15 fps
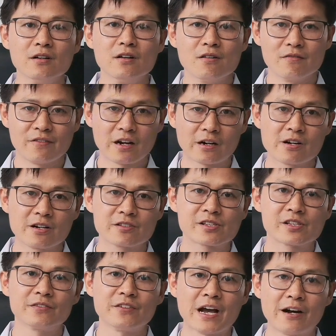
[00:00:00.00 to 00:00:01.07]
variety
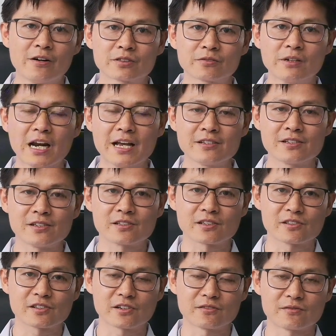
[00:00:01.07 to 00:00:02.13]
of health-related
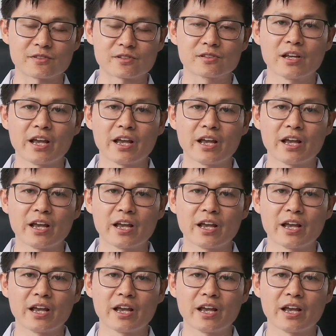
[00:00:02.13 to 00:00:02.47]
concerns,